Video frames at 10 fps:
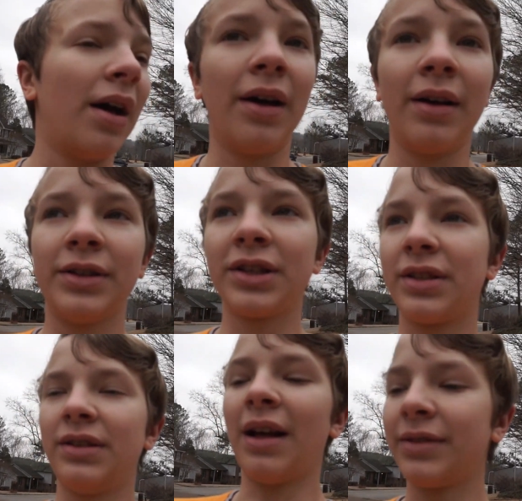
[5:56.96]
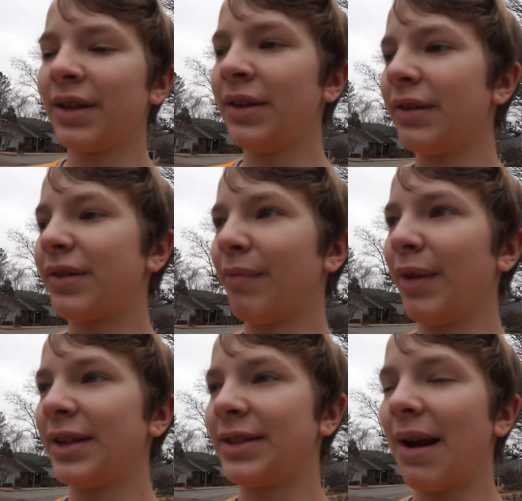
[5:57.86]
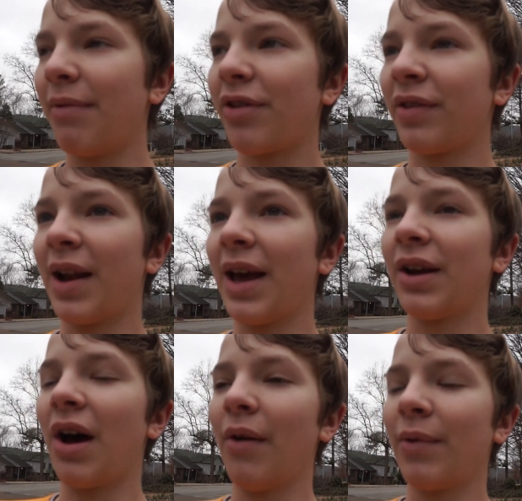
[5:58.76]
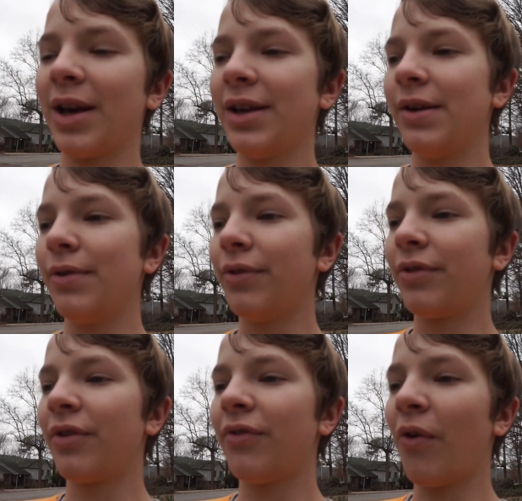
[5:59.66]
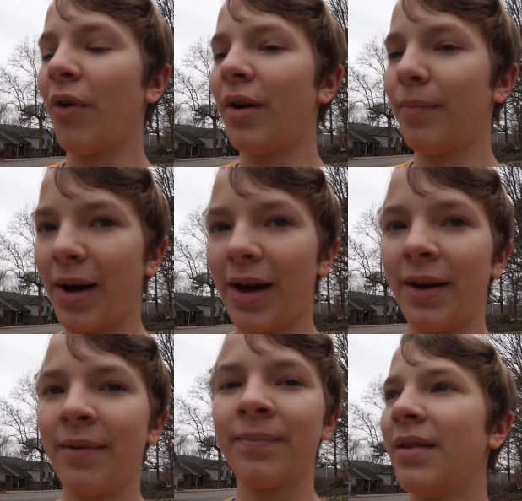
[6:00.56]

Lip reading: I'll send you some links to everything that I got when I use for mine.